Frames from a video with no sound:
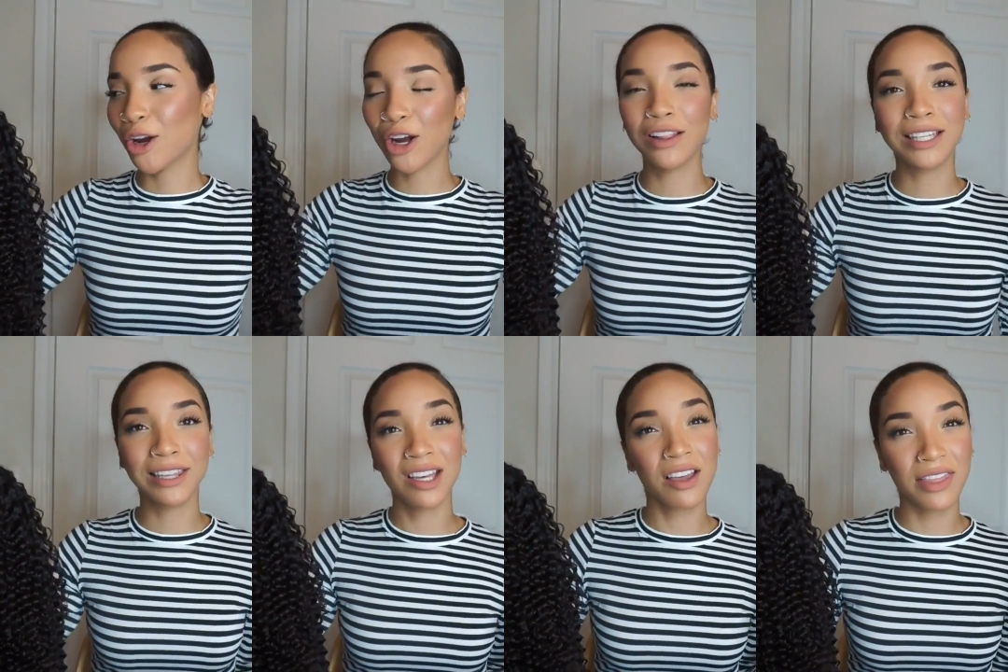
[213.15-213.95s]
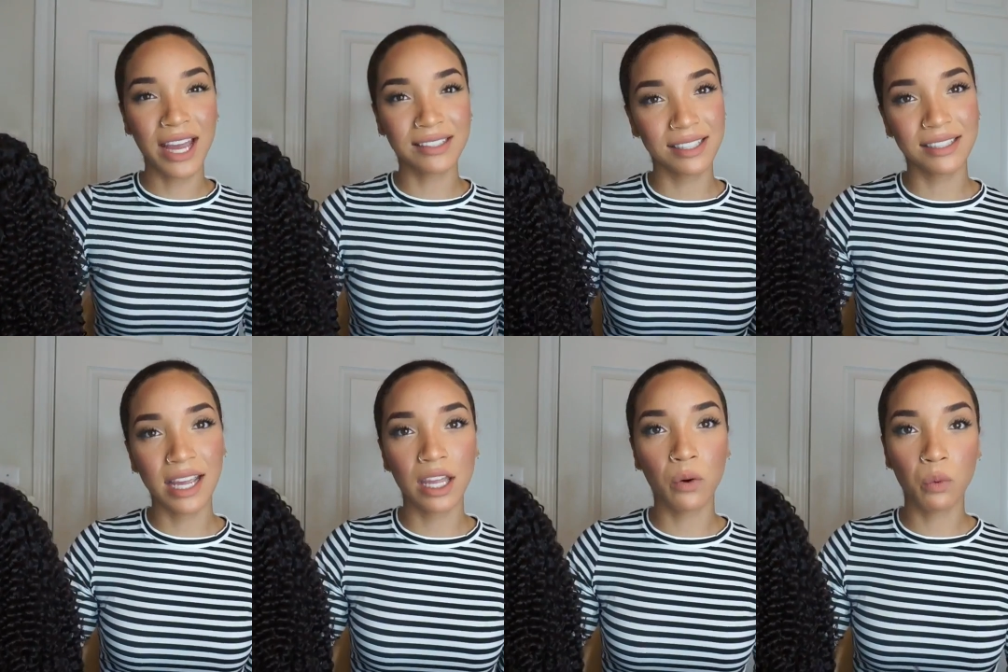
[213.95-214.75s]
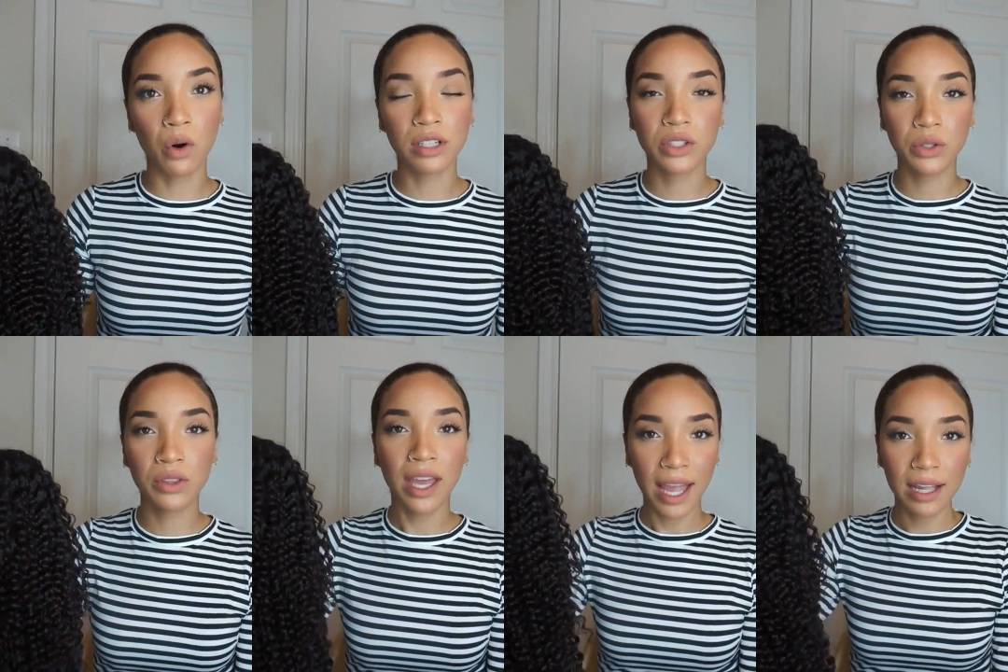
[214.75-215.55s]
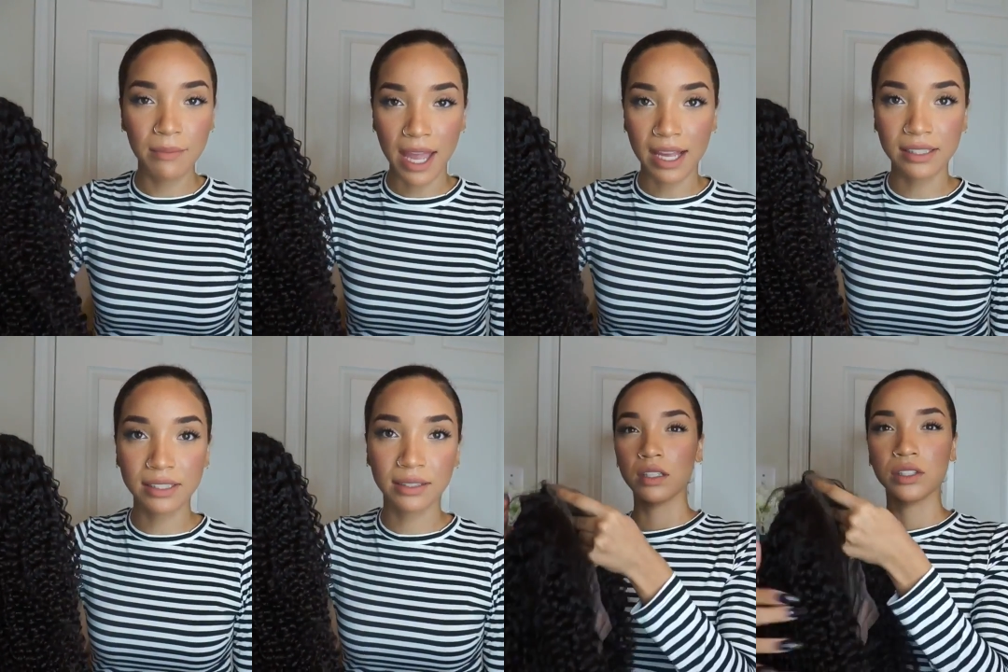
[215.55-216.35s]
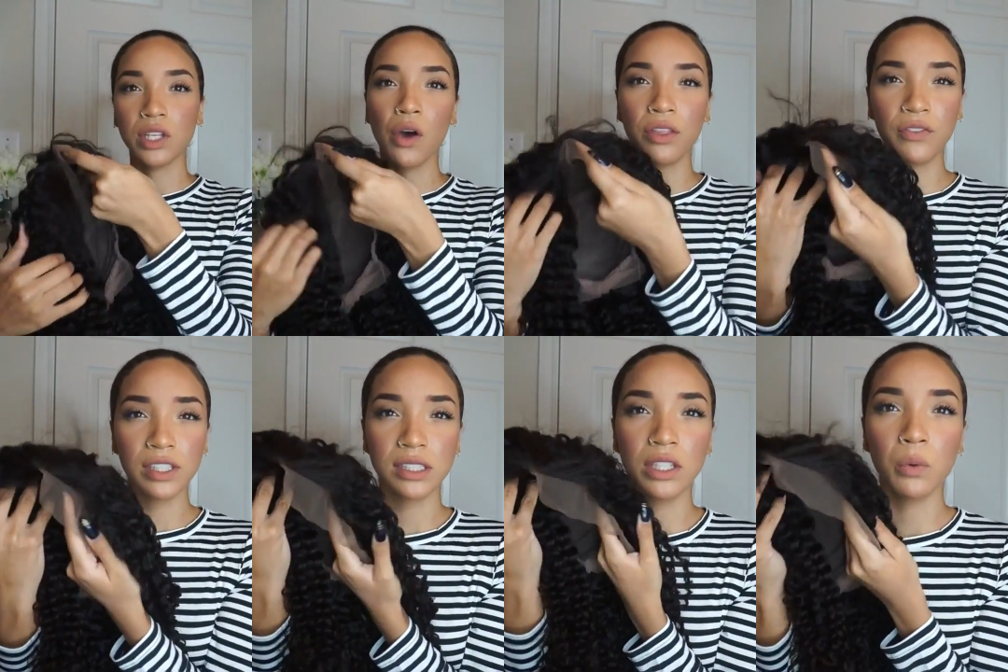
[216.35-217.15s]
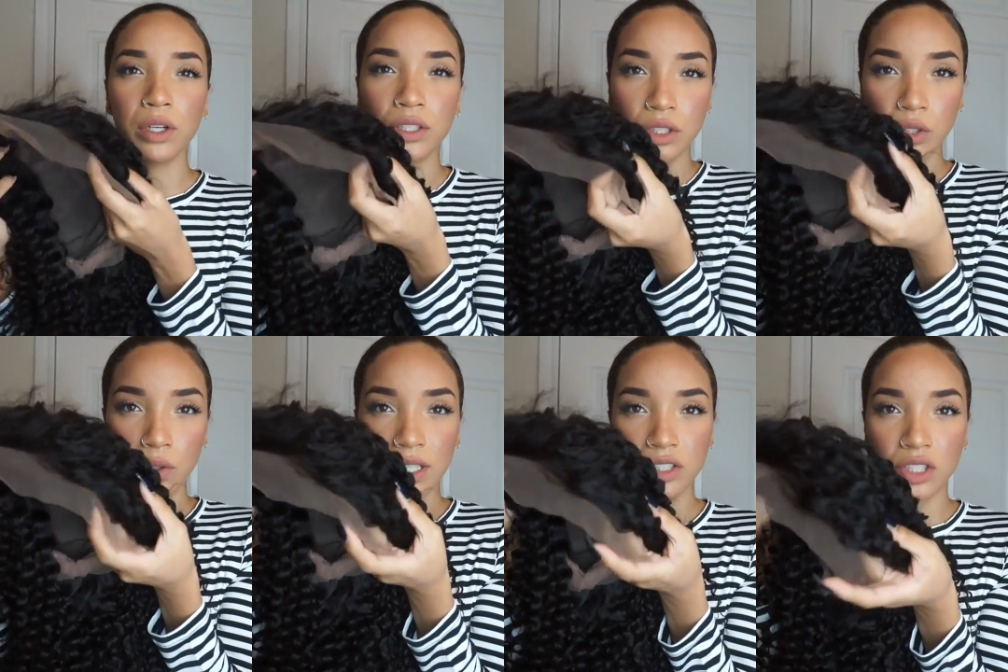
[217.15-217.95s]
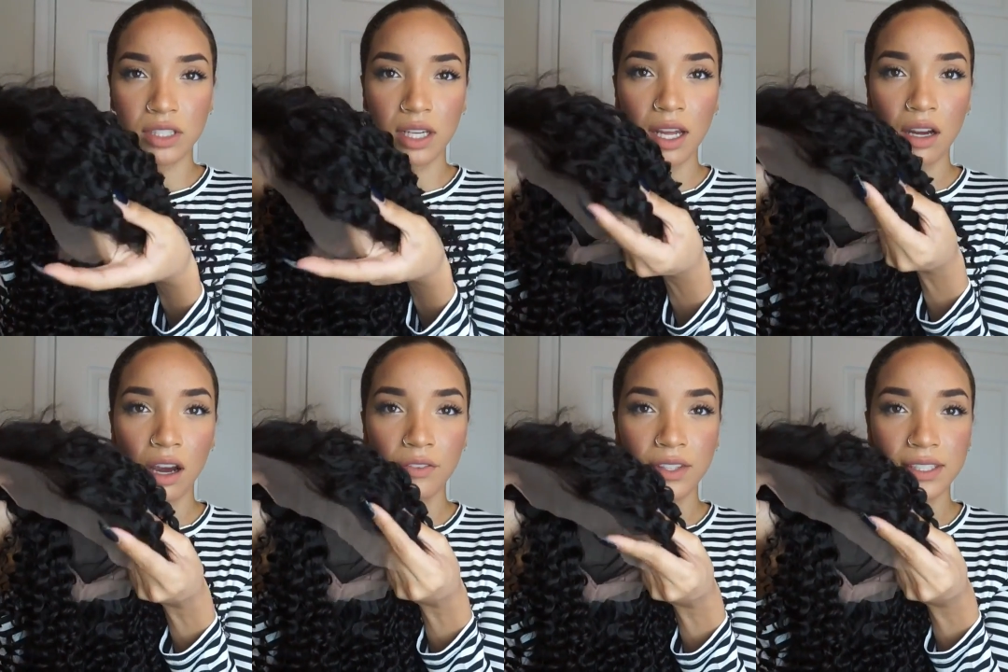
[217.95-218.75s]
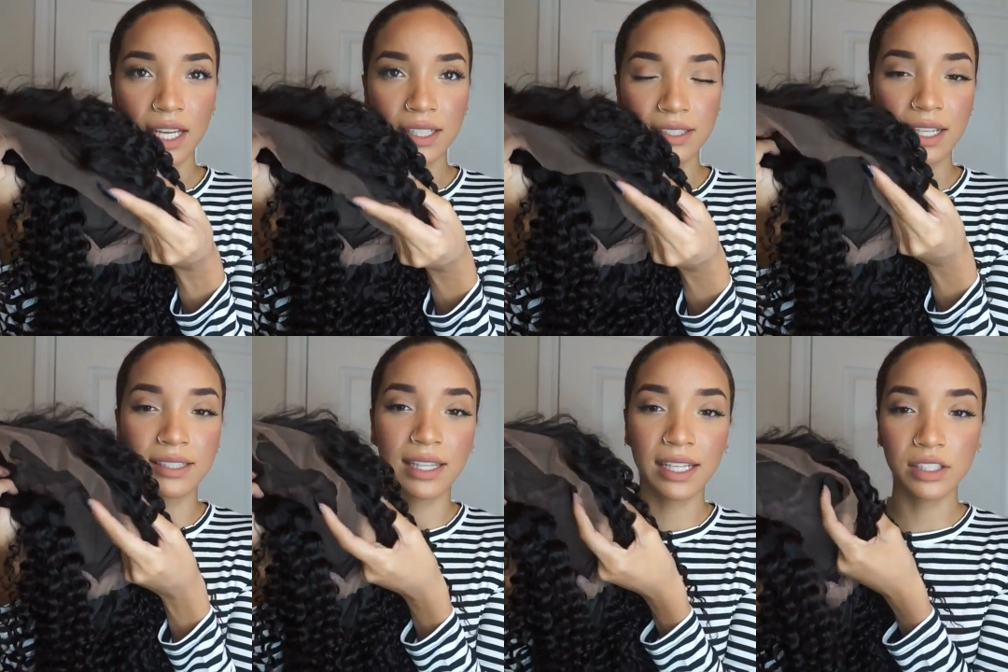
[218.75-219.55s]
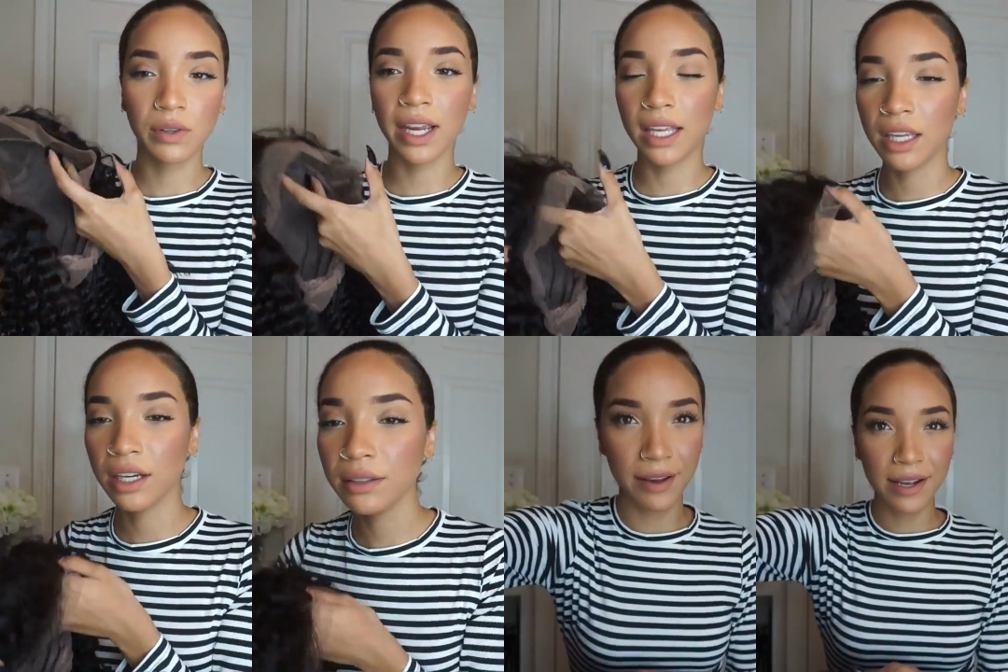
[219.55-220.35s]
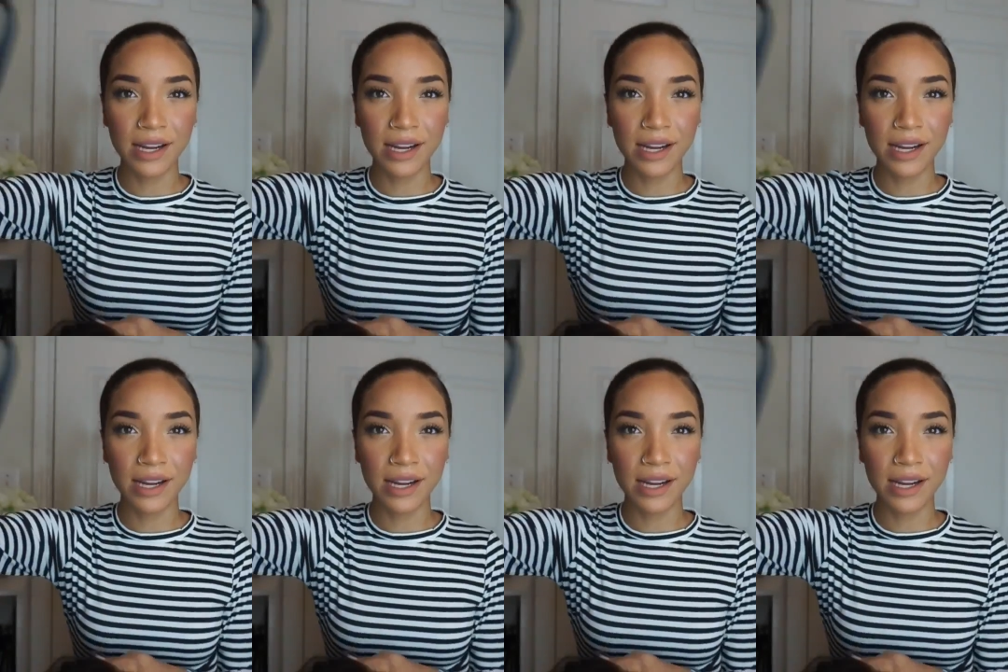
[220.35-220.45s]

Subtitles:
curly look that Zendaya wore to the AMAs. So the first thing you want to do is just cut off this excess lace right here.